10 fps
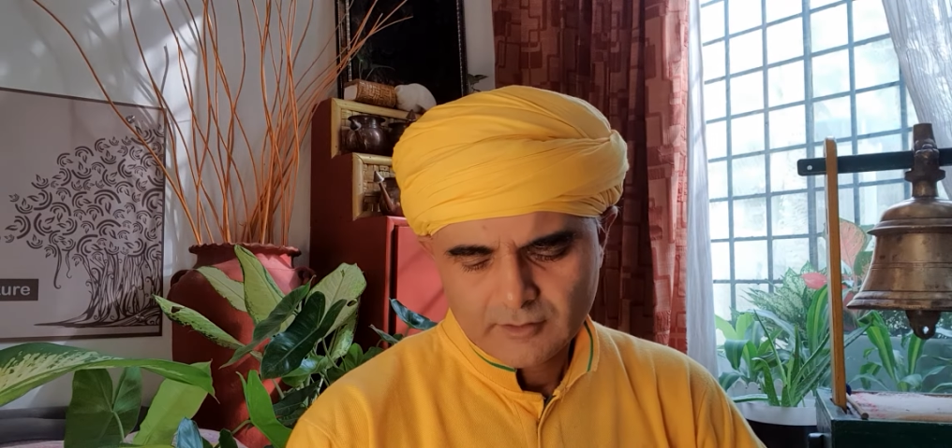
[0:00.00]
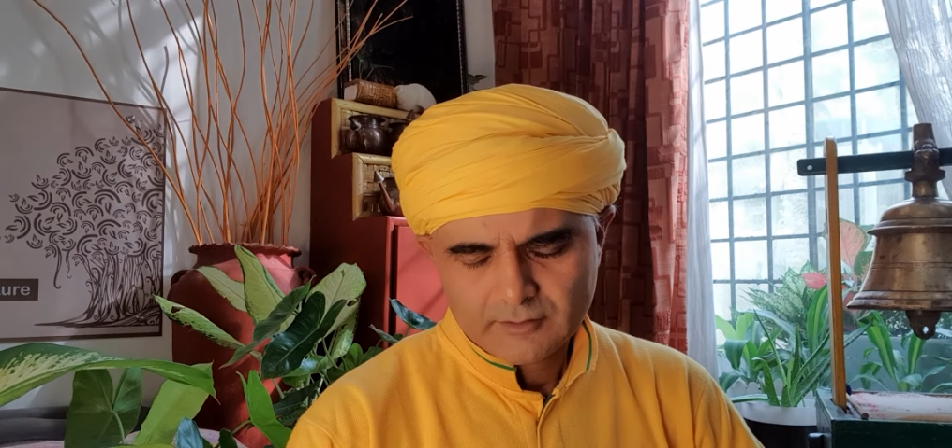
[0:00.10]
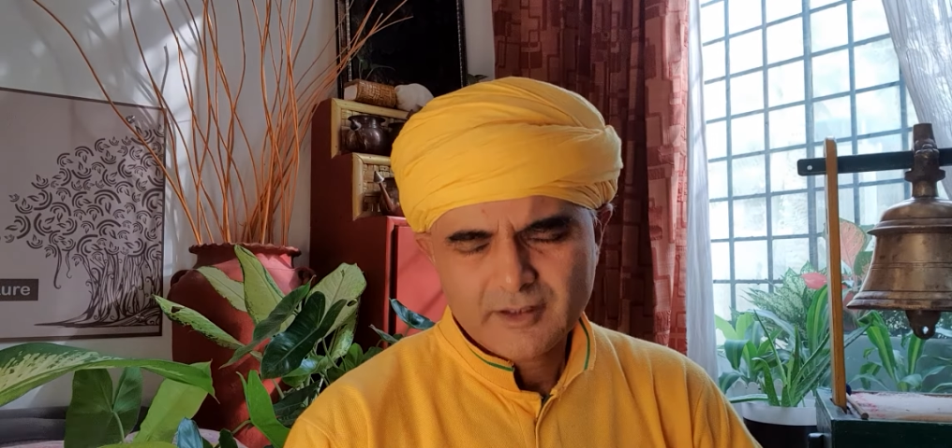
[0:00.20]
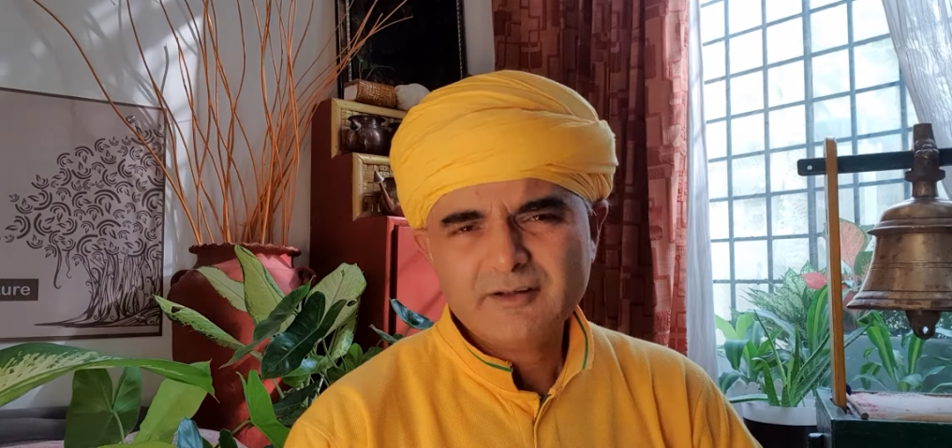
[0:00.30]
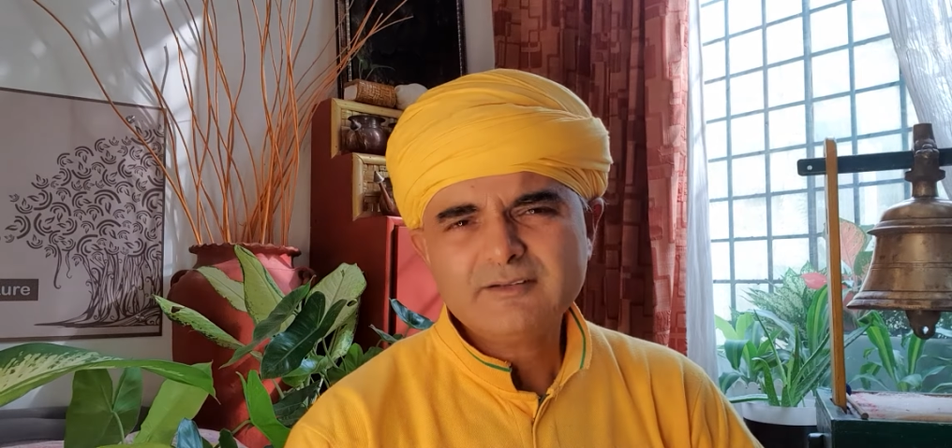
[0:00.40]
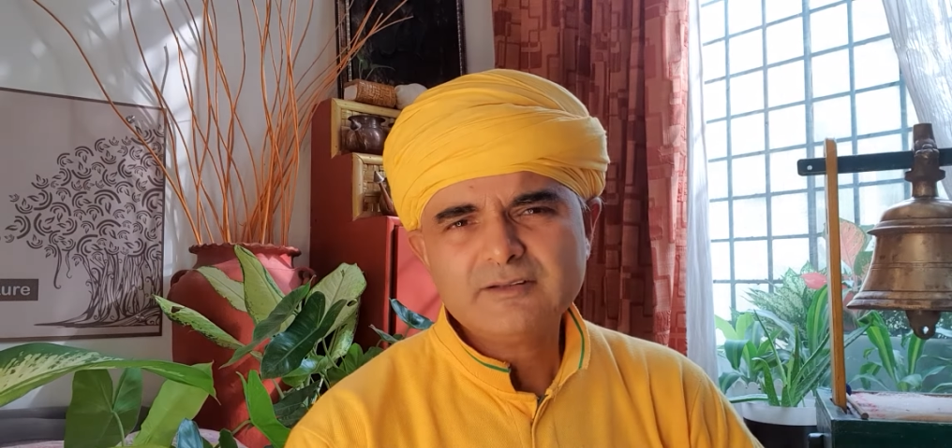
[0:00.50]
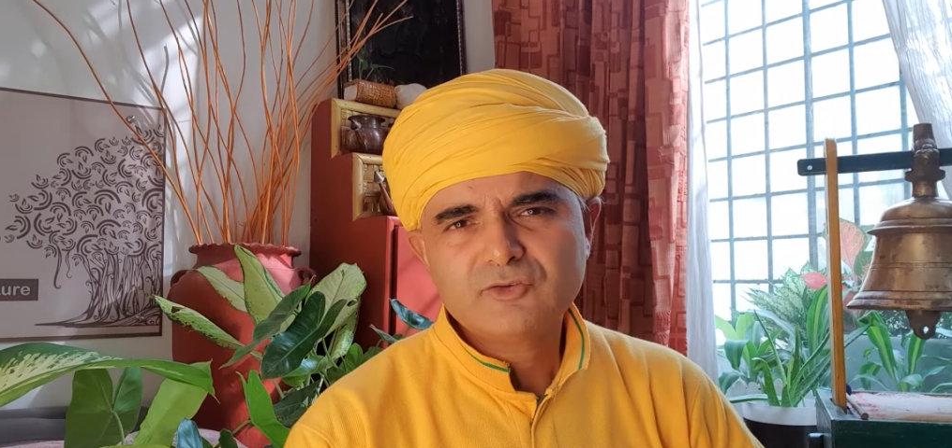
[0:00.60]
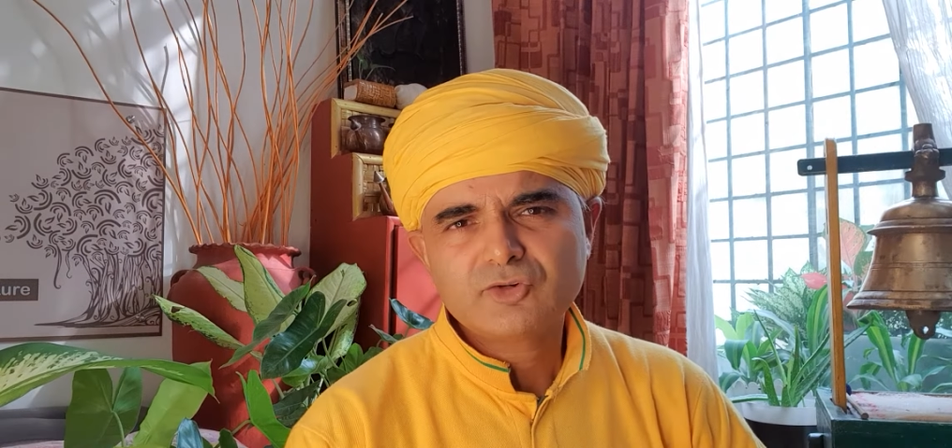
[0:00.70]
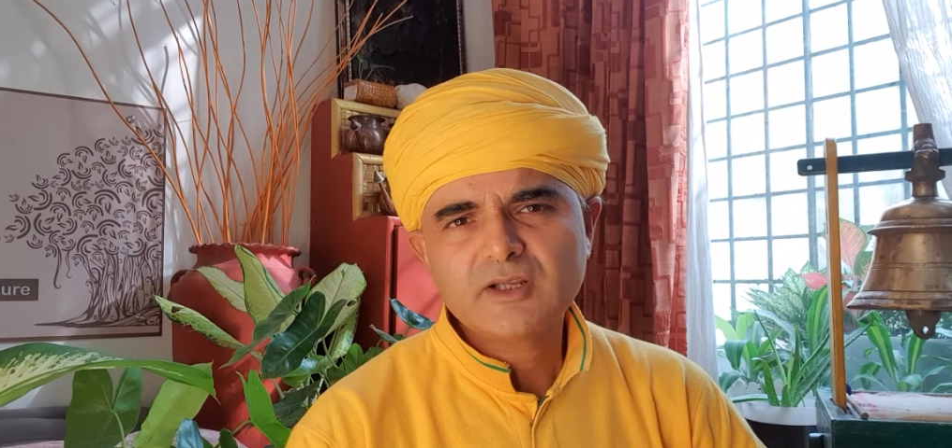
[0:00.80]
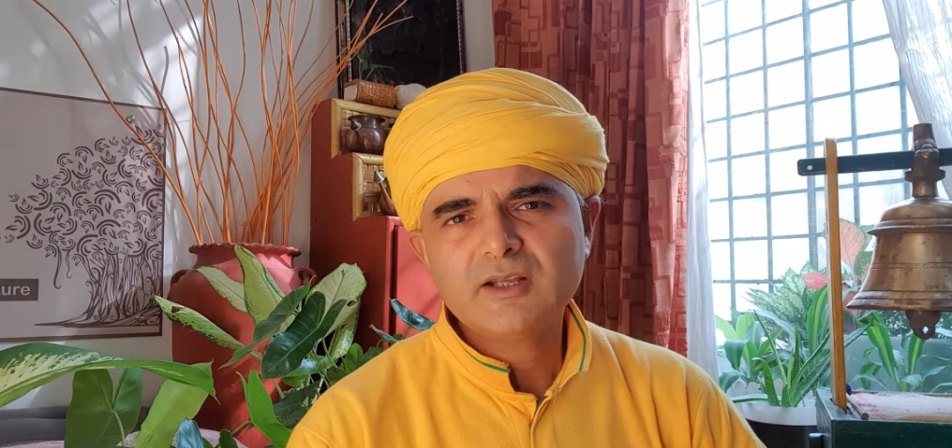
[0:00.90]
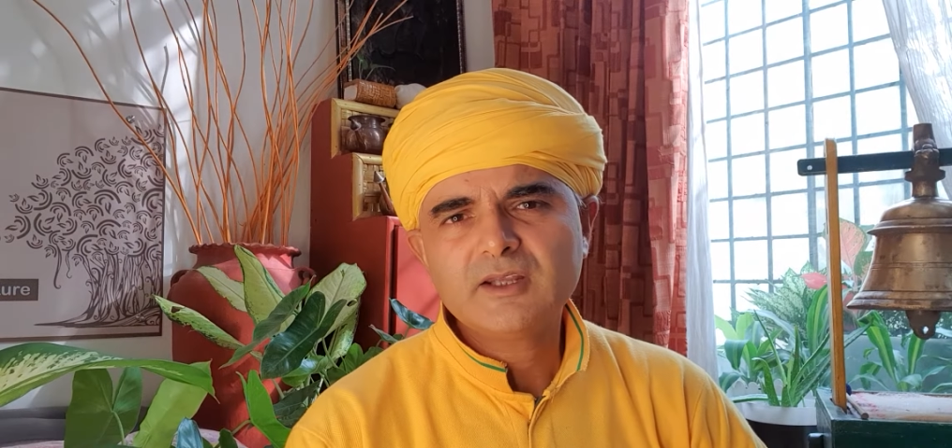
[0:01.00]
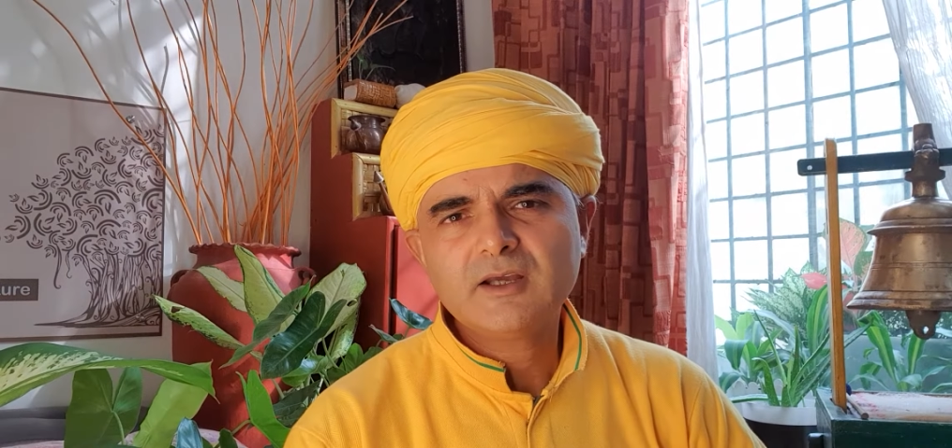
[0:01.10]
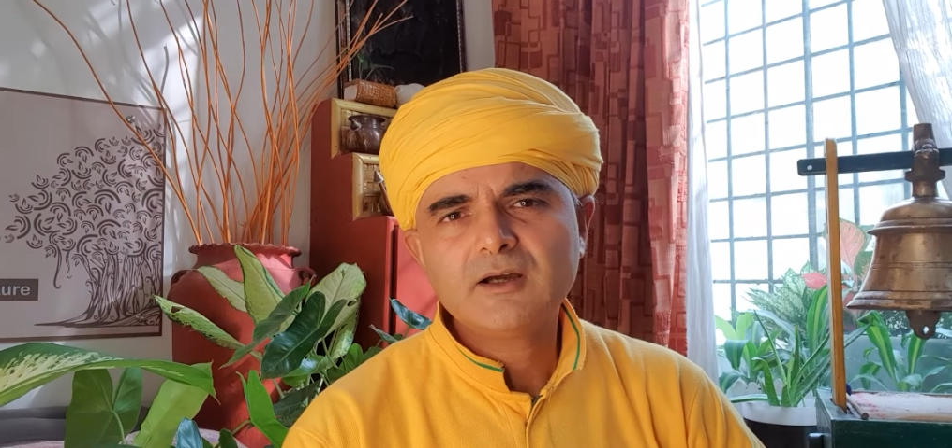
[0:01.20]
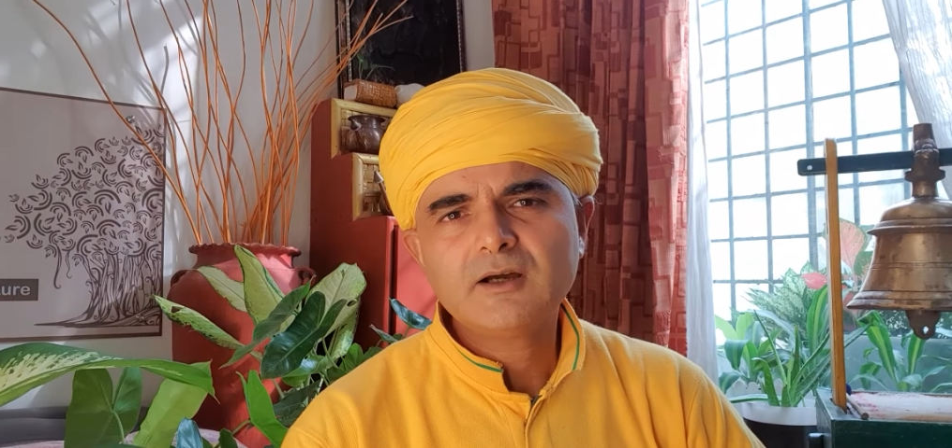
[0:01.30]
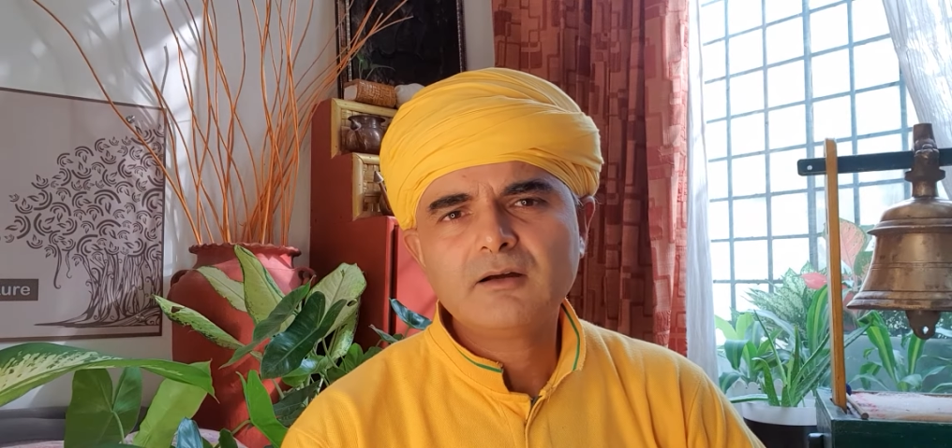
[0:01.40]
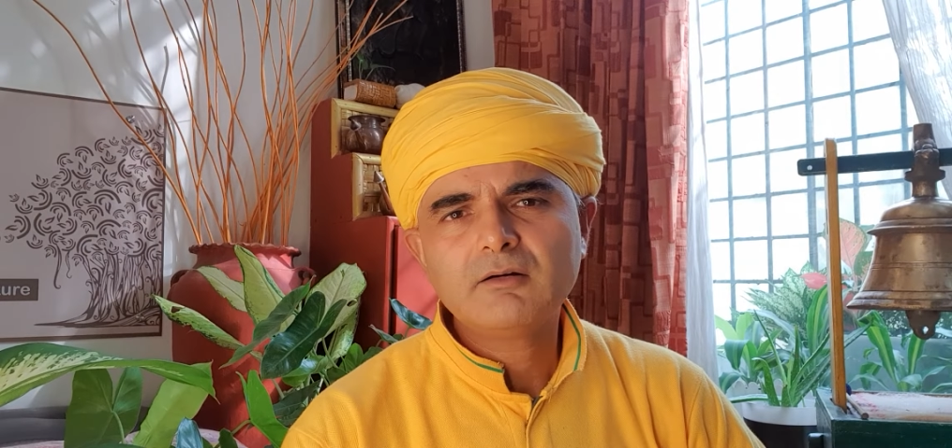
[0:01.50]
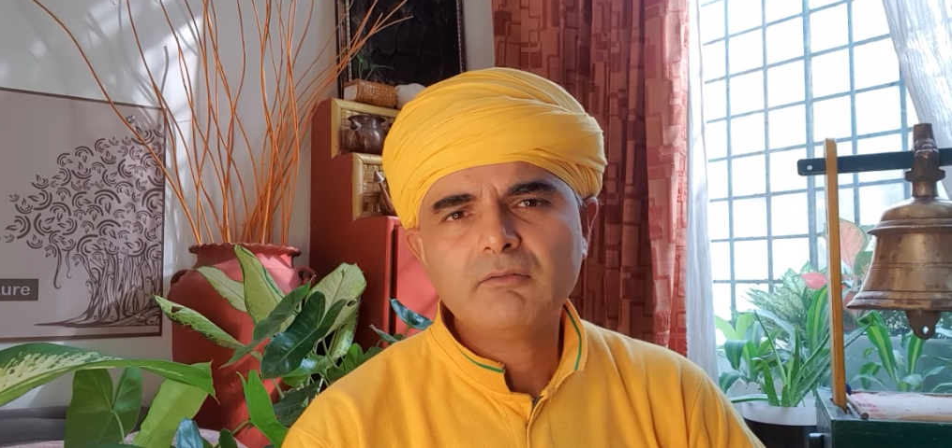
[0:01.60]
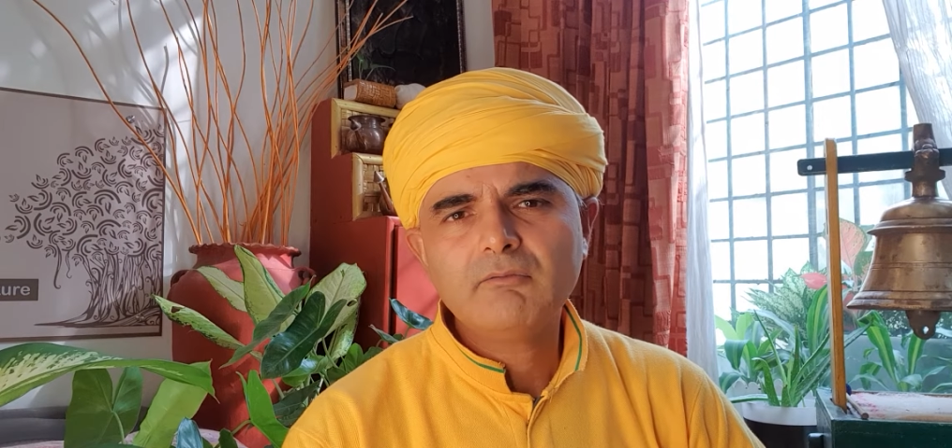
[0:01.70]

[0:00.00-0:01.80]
There isn't really a